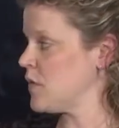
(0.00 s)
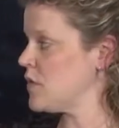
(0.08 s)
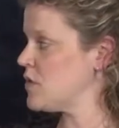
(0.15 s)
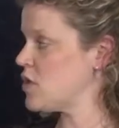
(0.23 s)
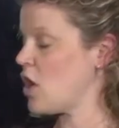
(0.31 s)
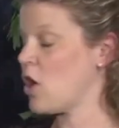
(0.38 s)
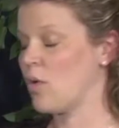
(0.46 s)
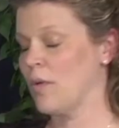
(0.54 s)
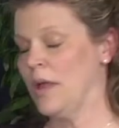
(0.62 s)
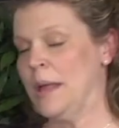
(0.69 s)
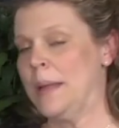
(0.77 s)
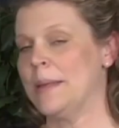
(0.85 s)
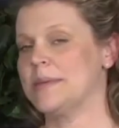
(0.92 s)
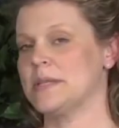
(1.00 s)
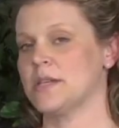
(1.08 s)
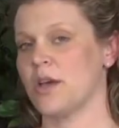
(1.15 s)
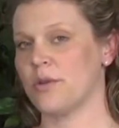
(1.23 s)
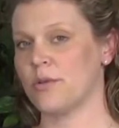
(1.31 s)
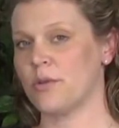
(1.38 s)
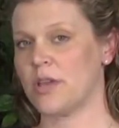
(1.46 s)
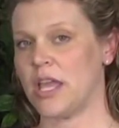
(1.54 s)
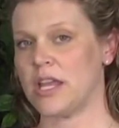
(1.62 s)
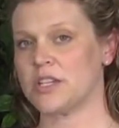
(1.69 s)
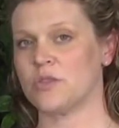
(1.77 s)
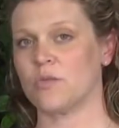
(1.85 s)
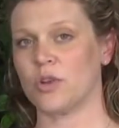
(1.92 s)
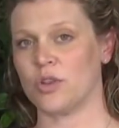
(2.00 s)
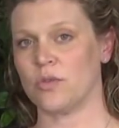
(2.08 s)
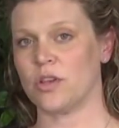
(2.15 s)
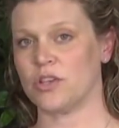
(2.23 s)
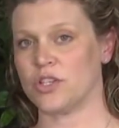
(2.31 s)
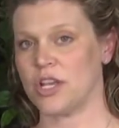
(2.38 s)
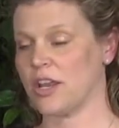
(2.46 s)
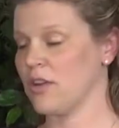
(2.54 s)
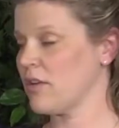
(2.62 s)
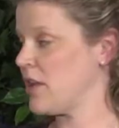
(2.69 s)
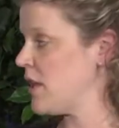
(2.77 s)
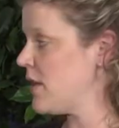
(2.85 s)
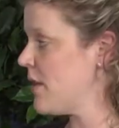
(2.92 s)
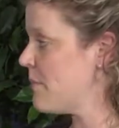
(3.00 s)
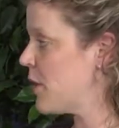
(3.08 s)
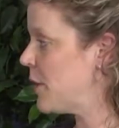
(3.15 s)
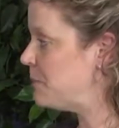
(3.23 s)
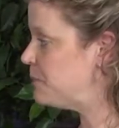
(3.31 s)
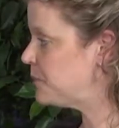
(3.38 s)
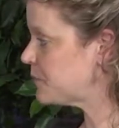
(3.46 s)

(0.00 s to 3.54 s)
So it's another location where you can check your kit number.